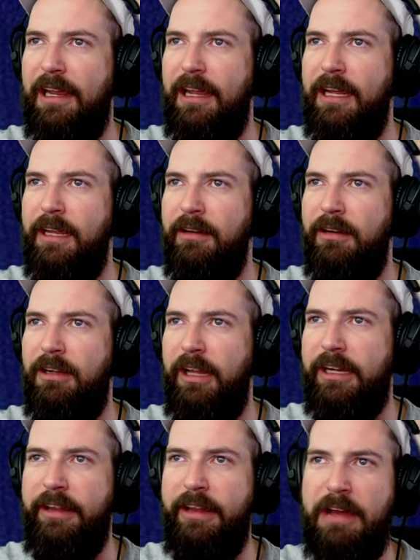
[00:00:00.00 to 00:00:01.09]
and click
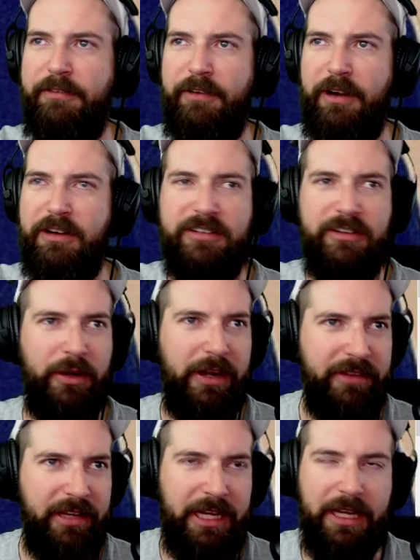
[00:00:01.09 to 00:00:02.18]
on that first, or
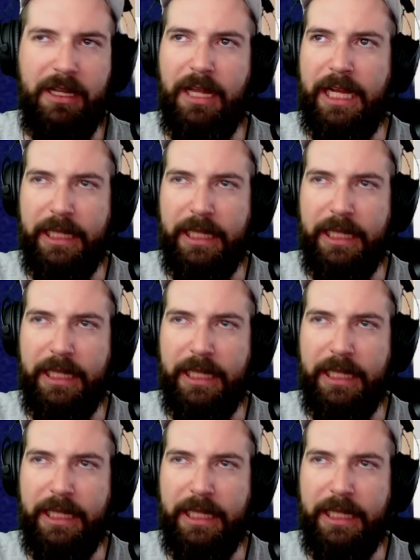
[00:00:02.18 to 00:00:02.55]
even like